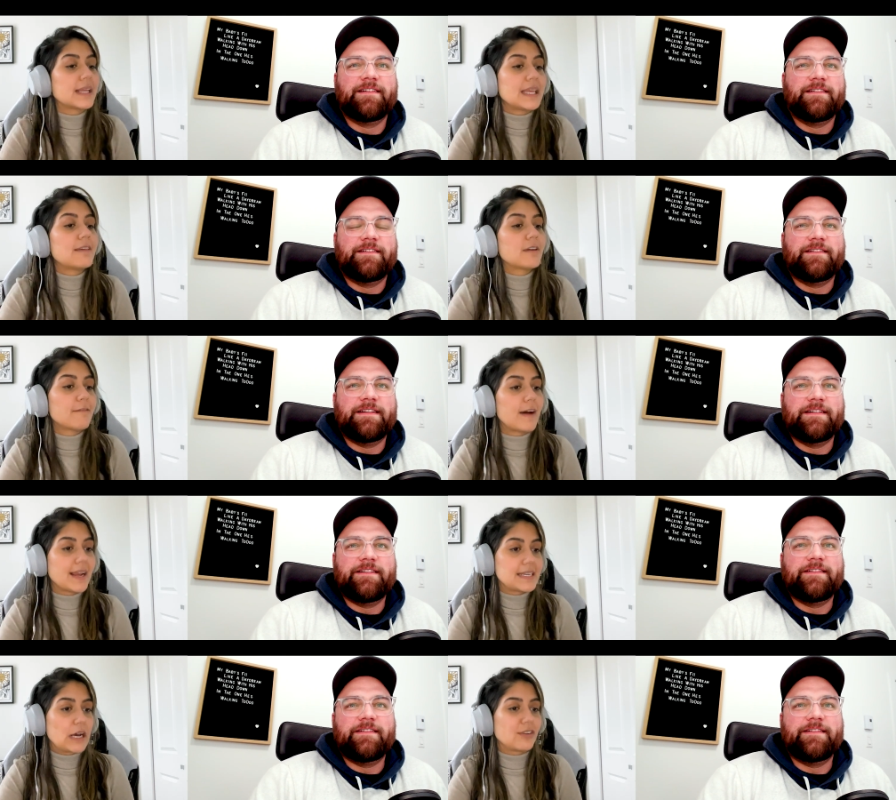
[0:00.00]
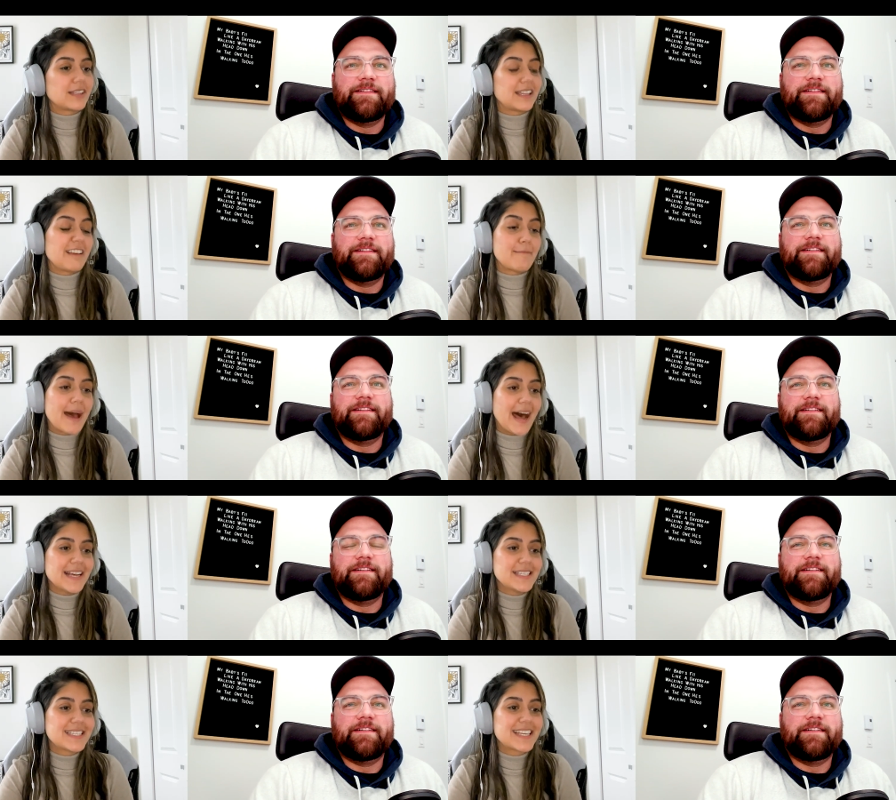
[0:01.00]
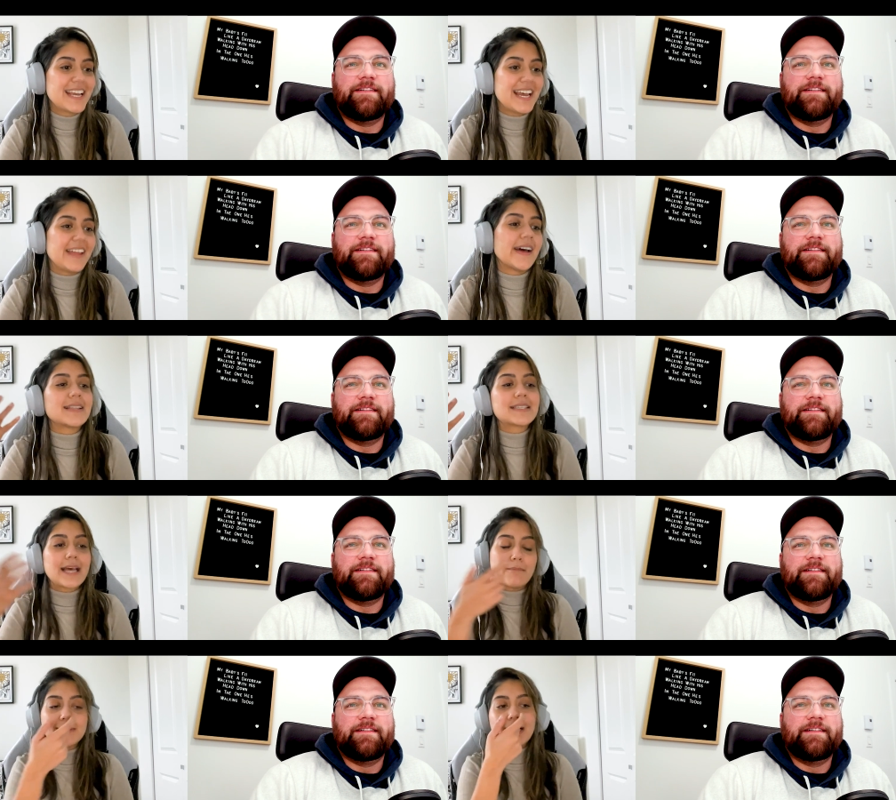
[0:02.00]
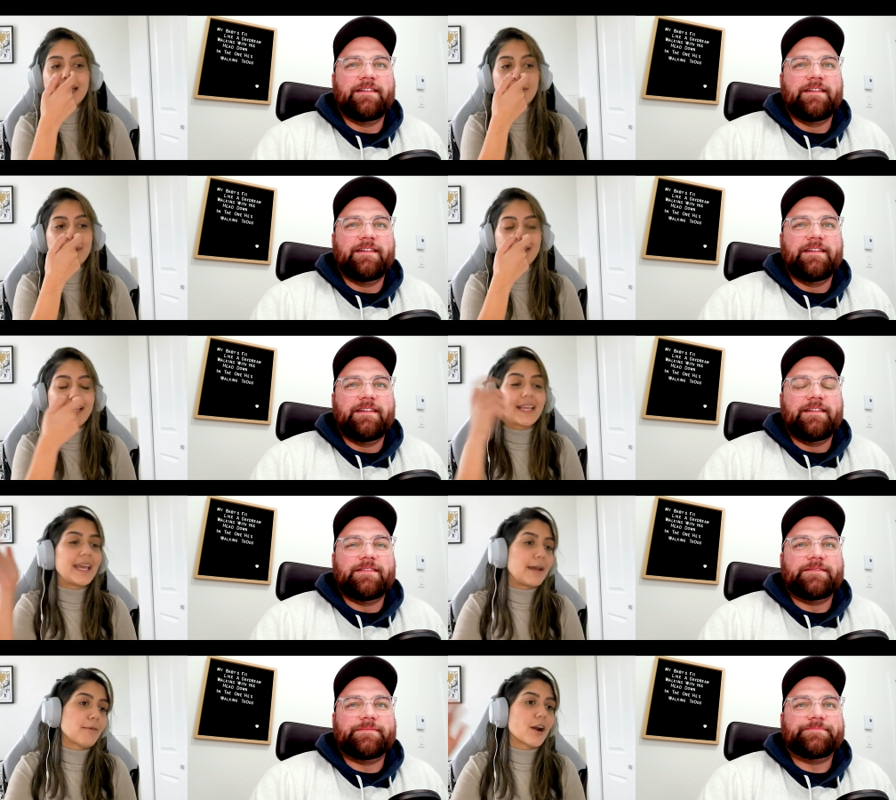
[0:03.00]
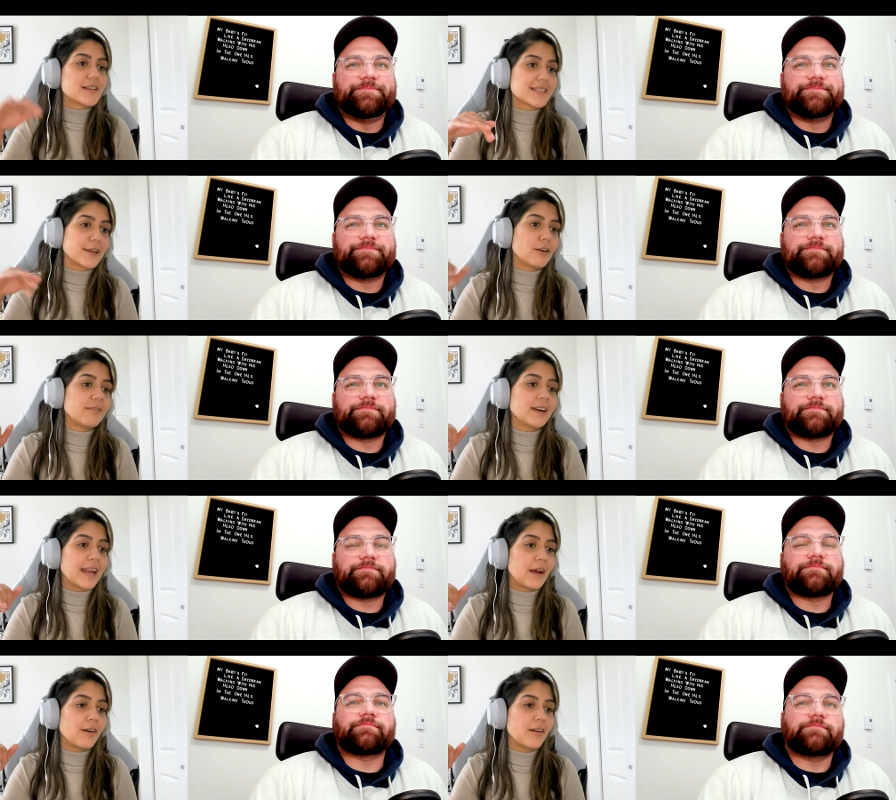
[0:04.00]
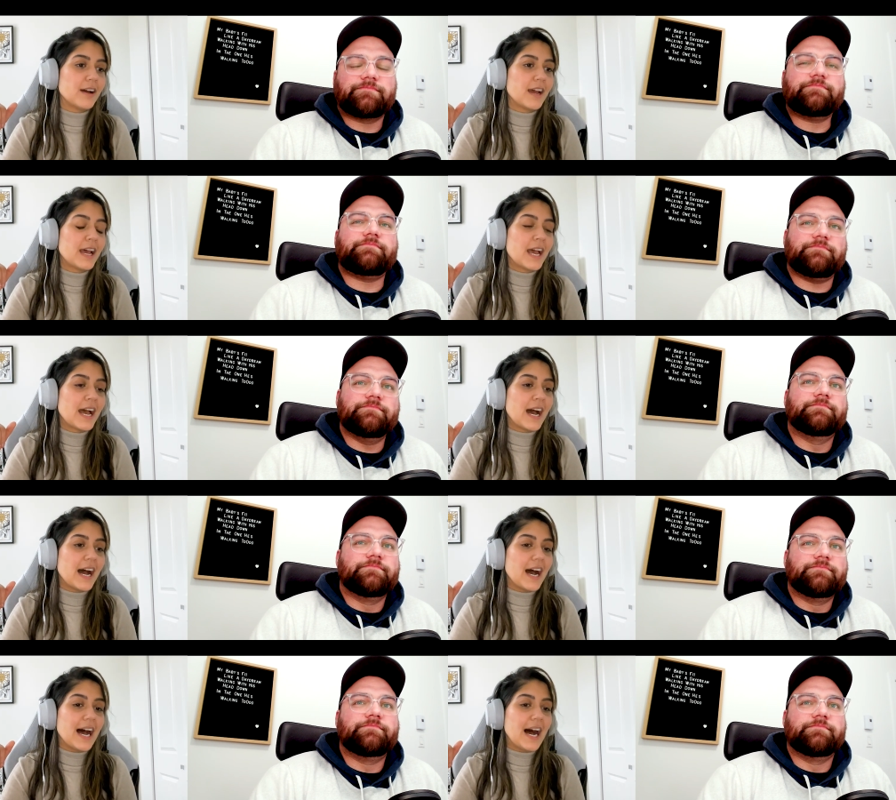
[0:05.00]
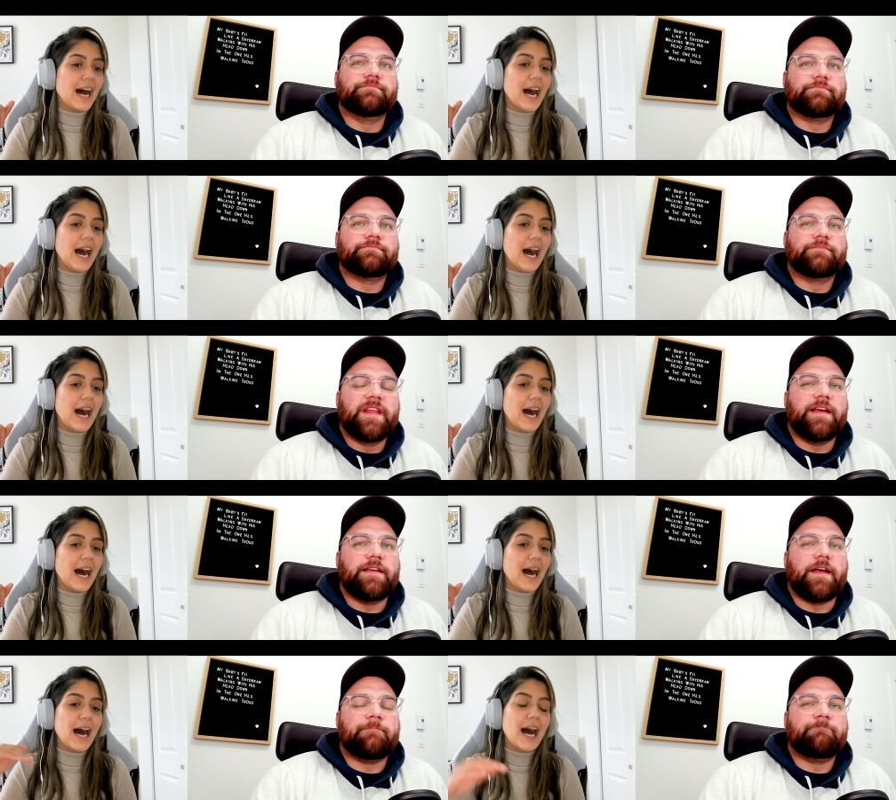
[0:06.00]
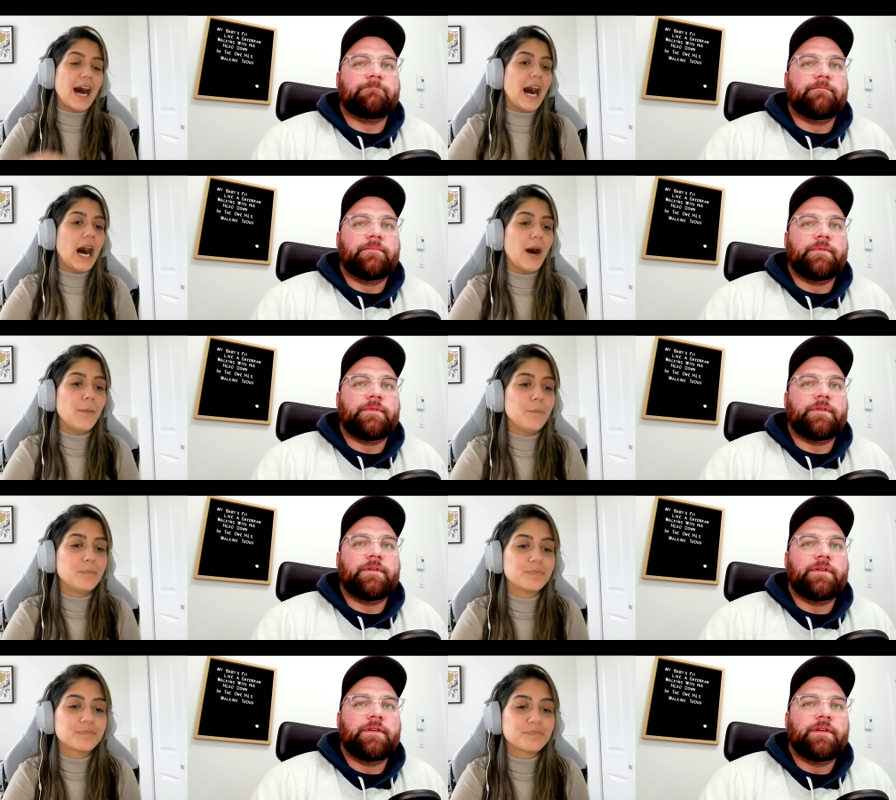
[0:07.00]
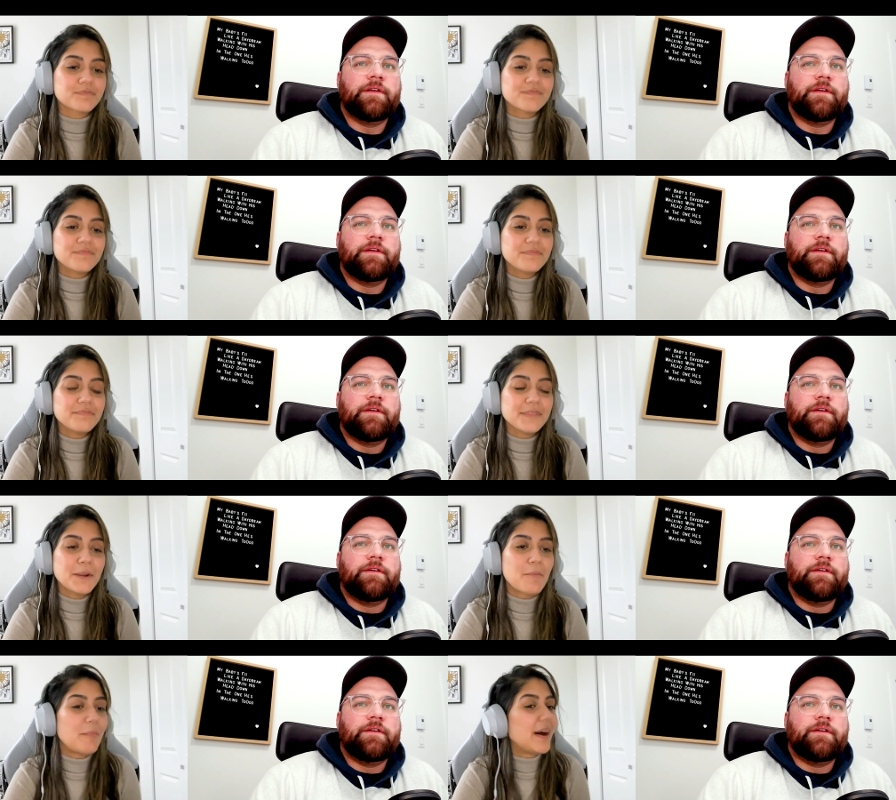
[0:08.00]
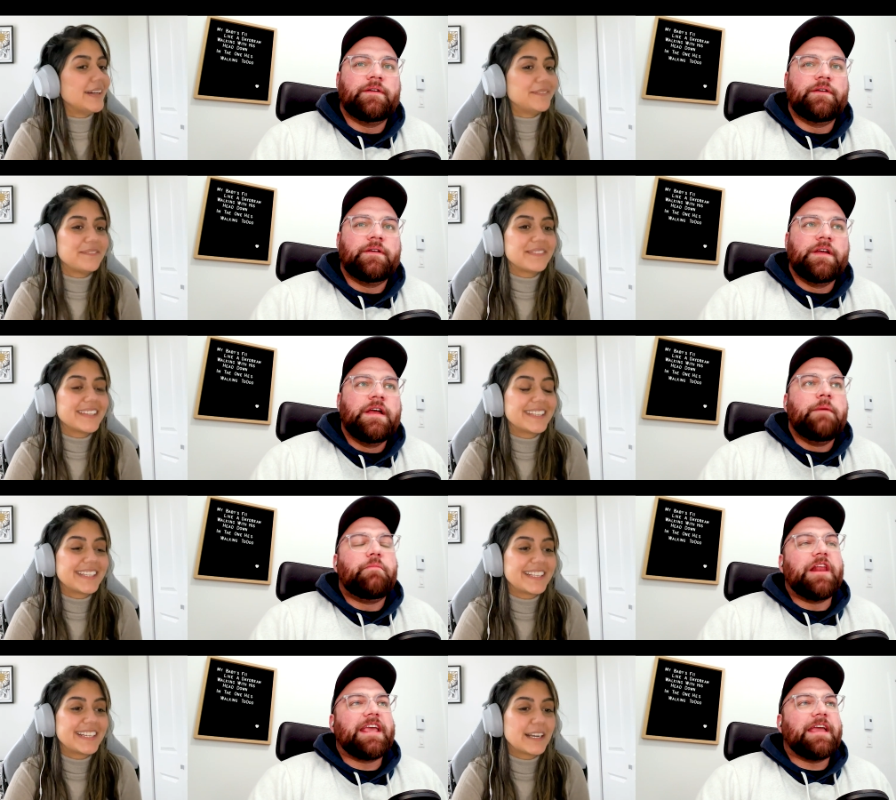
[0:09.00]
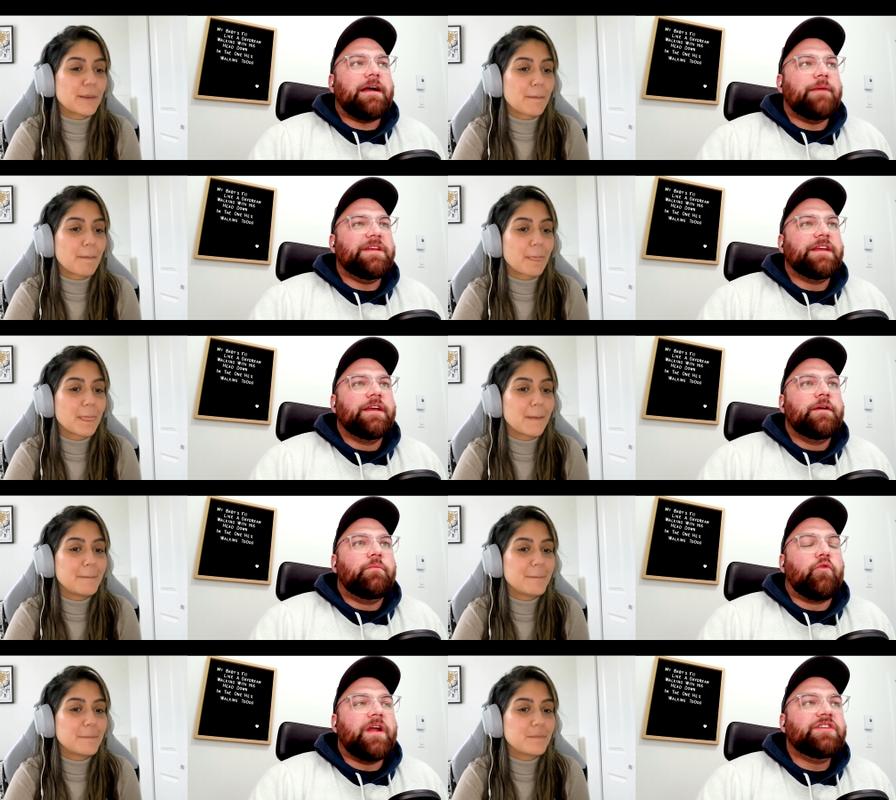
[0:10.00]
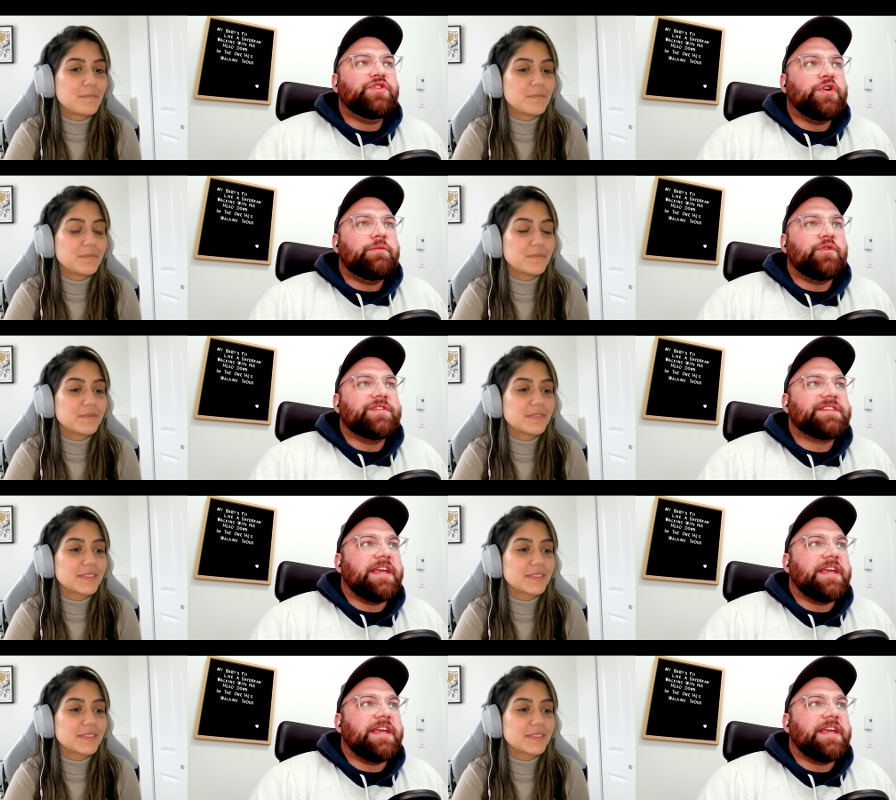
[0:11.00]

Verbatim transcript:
Speaker 1: they even find out that they've passed, and that's them kind of being like, "Hey, I'm crossing over now."
Speaker 2: Mm. Yeah, yeah.
Speaker 1: Um, but
Speaker 2: but I get. I mean, brain tumors